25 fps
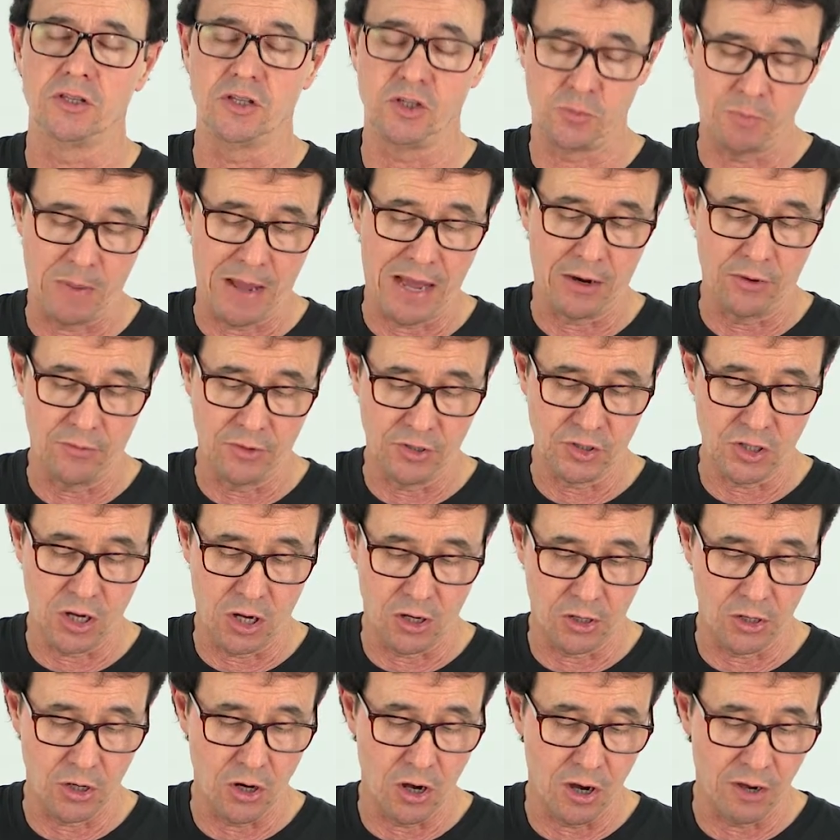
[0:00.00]
batteries
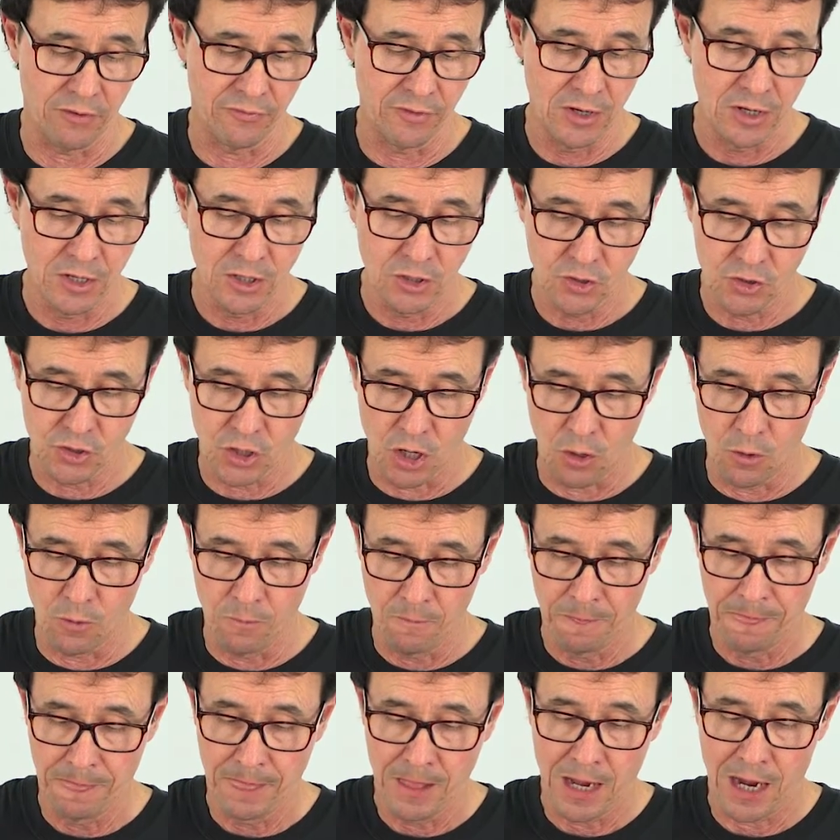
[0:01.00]
on and off.
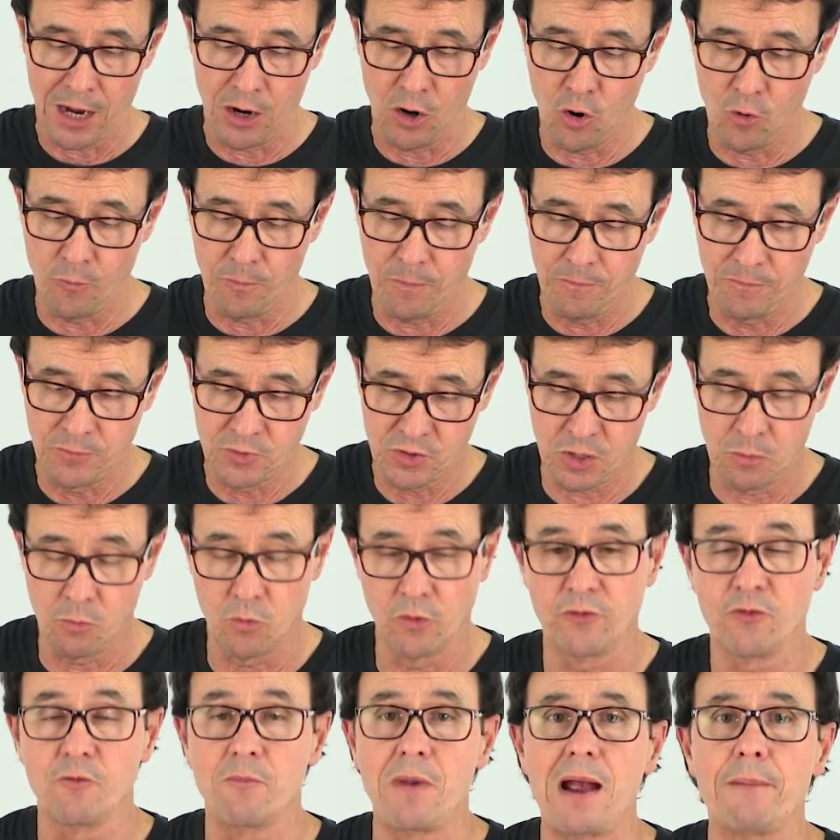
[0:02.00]
So I hope
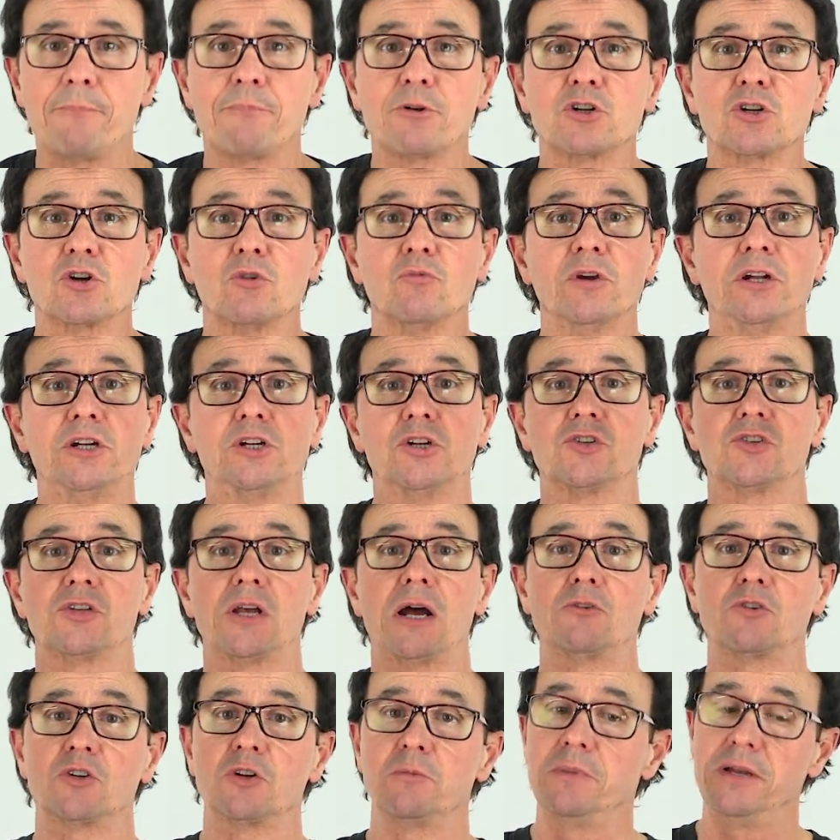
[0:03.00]
someone from Aperture reaches
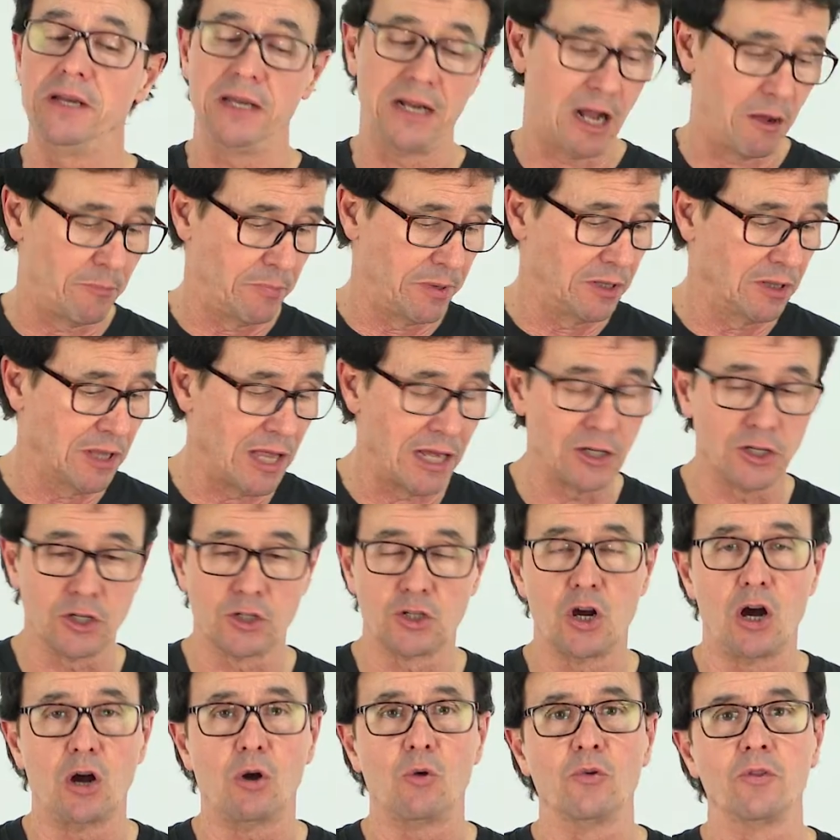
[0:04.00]
out to me, and I'll be glad to
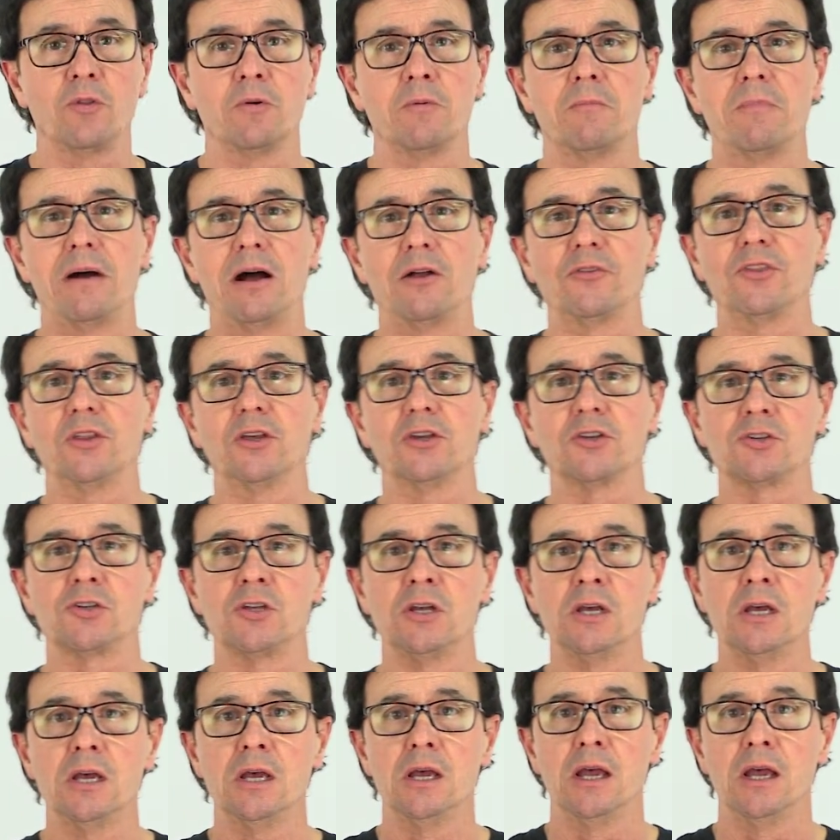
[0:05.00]
talk with them about this,